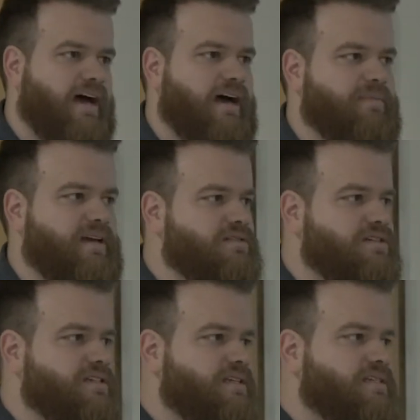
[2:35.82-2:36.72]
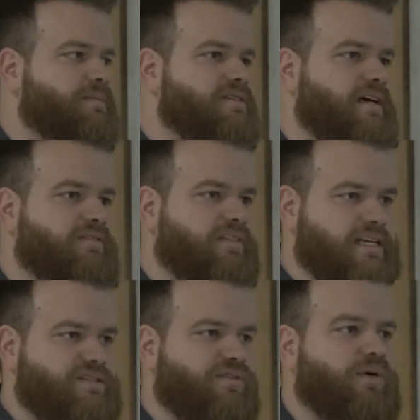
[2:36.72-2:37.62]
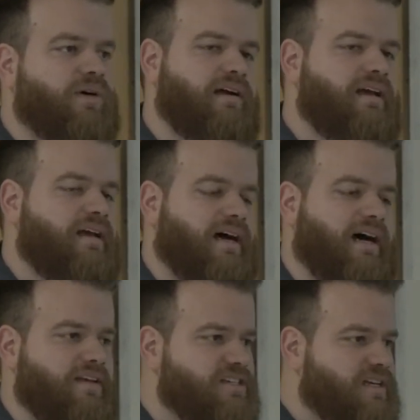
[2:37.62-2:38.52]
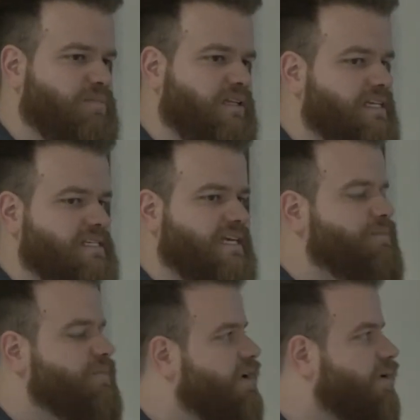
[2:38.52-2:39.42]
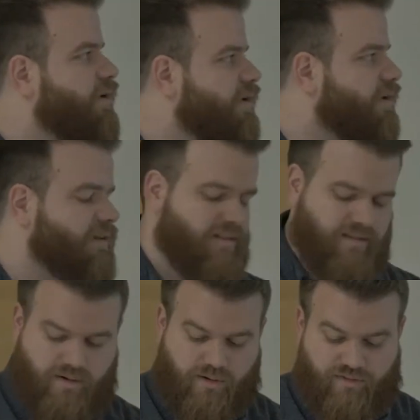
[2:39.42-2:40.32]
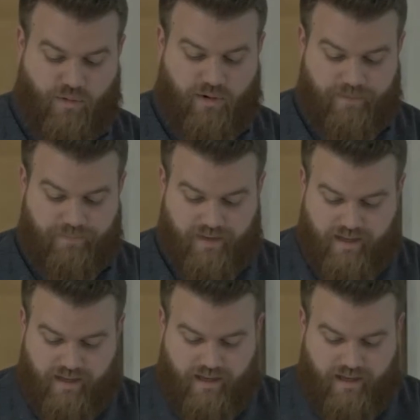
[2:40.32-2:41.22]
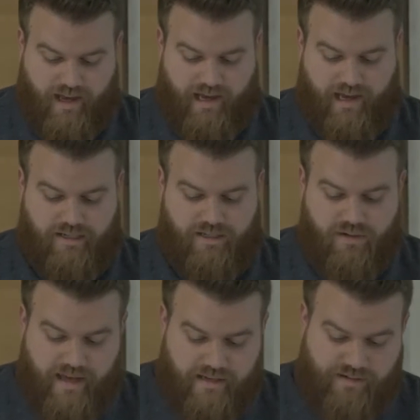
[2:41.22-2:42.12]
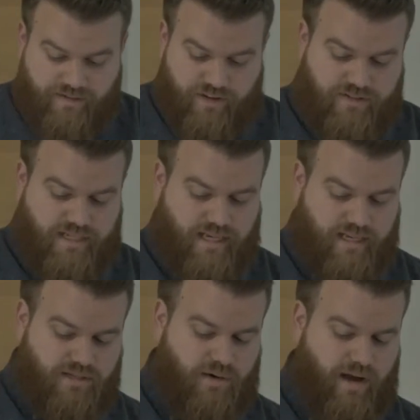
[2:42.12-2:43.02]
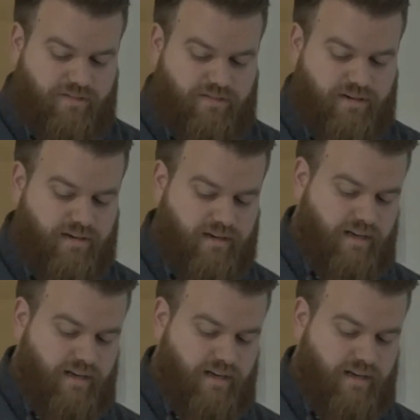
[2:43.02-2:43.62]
because it was just a subset of ES4, and they just completely skipped the whole 4. 2015, so after